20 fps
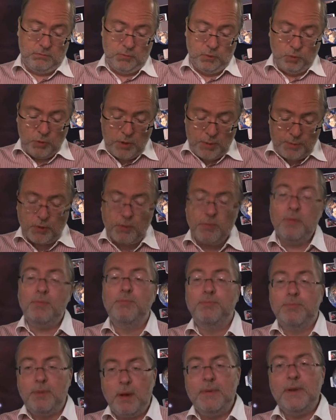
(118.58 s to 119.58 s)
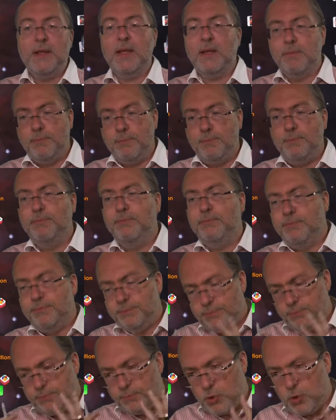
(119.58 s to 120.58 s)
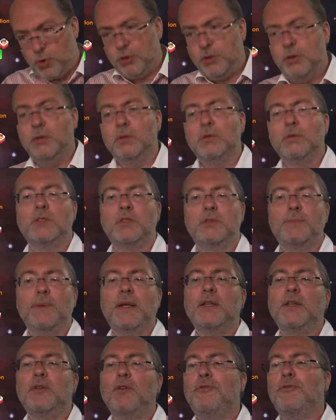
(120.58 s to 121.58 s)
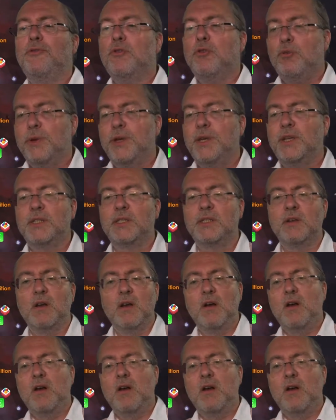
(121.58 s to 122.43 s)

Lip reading: we probably could spend a few weeks